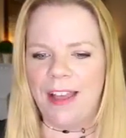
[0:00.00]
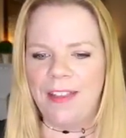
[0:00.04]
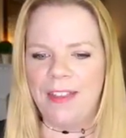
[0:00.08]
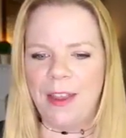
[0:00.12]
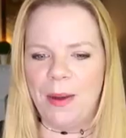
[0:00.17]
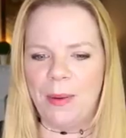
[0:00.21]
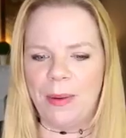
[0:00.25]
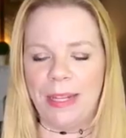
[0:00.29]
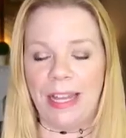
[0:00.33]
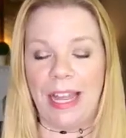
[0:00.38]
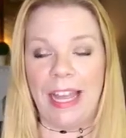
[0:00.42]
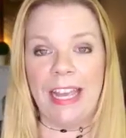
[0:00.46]
and
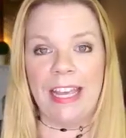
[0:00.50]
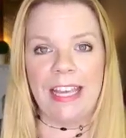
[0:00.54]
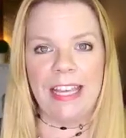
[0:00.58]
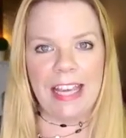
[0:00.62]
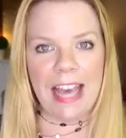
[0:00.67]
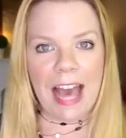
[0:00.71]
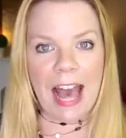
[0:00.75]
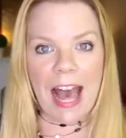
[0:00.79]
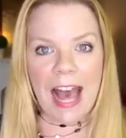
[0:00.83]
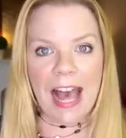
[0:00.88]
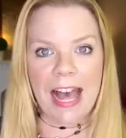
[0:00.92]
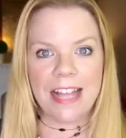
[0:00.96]
they were like,
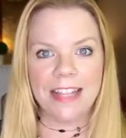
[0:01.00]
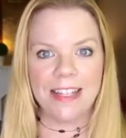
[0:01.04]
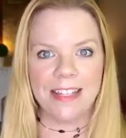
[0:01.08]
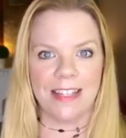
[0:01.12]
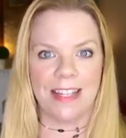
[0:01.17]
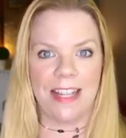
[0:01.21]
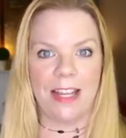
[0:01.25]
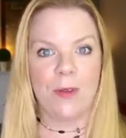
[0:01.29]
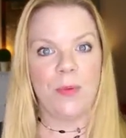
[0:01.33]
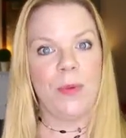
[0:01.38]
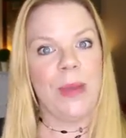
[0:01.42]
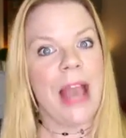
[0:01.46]

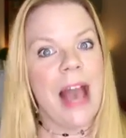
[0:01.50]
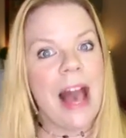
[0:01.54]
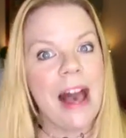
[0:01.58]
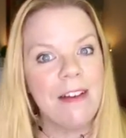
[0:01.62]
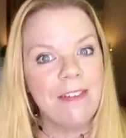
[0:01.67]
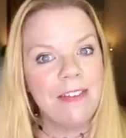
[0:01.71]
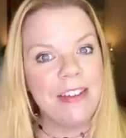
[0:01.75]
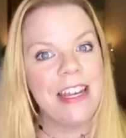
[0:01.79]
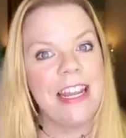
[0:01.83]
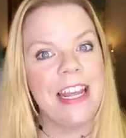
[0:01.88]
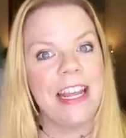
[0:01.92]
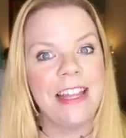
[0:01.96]
Cass, like we
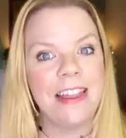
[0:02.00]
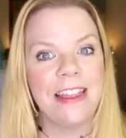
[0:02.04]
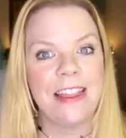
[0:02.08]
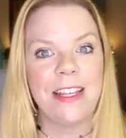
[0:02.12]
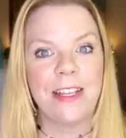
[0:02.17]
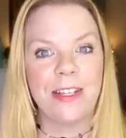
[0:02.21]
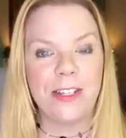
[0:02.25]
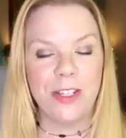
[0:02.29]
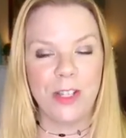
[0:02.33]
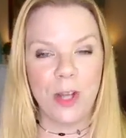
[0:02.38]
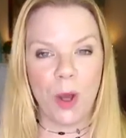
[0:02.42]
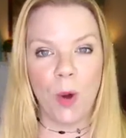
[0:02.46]
haven't hit
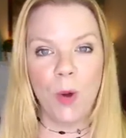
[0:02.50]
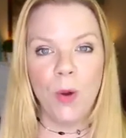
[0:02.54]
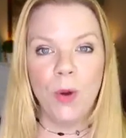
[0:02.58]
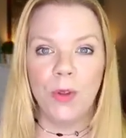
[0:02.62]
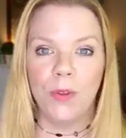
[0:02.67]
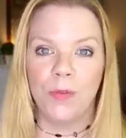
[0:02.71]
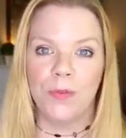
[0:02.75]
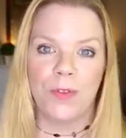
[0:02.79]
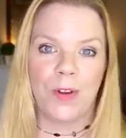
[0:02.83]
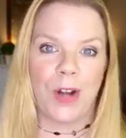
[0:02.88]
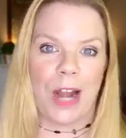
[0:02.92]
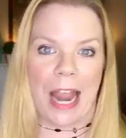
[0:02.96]
the
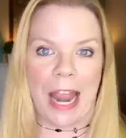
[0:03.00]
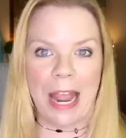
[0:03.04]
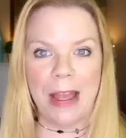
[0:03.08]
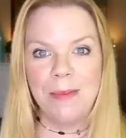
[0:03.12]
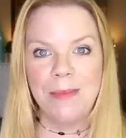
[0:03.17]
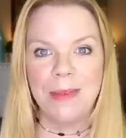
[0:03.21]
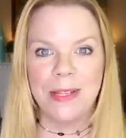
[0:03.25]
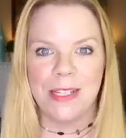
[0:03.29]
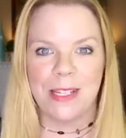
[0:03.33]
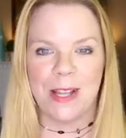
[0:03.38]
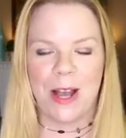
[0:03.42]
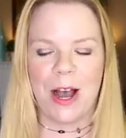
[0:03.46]
total for
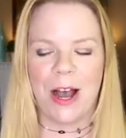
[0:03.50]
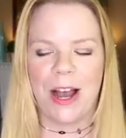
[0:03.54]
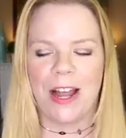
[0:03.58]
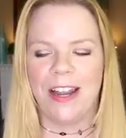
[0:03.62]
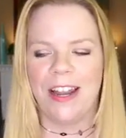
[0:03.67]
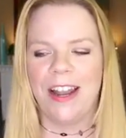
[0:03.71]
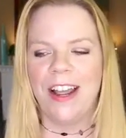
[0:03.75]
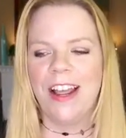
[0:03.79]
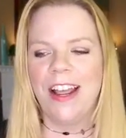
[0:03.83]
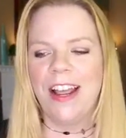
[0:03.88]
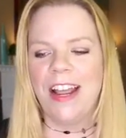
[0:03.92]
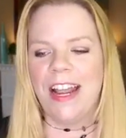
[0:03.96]

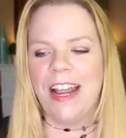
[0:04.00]
Amazon